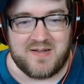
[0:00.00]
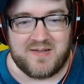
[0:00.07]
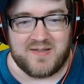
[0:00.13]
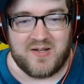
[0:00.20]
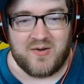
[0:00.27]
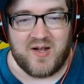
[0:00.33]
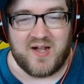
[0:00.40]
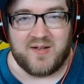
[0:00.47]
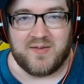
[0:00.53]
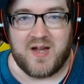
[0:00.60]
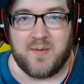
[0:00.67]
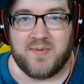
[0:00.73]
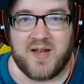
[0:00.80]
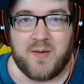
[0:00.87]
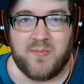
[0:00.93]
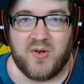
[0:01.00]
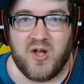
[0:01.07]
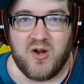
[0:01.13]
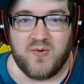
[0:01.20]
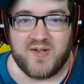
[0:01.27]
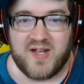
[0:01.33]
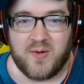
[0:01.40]
Uh, comment down
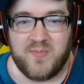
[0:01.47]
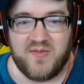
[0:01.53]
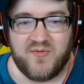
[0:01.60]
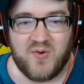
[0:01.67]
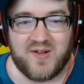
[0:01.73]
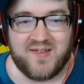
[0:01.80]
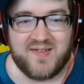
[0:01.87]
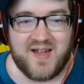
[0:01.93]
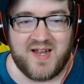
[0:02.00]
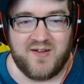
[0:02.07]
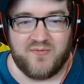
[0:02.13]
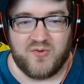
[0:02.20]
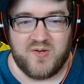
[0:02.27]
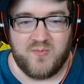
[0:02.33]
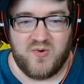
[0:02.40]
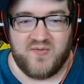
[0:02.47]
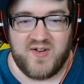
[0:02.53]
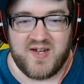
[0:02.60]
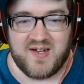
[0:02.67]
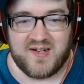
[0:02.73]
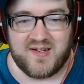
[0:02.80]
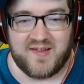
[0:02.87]
below and tell me if you're excited for the
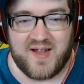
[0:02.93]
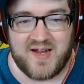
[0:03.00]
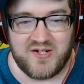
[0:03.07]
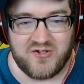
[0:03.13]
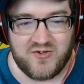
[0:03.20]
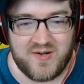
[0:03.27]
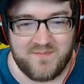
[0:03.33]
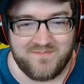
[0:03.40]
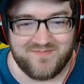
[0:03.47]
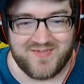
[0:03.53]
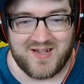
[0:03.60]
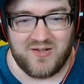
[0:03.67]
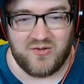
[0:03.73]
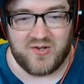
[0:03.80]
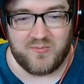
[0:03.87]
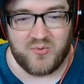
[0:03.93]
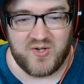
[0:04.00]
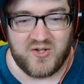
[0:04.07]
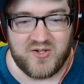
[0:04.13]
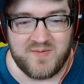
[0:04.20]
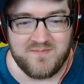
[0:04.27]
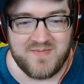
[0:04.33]
movie, because I sure am. It's looking pretty
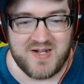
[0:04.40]
good.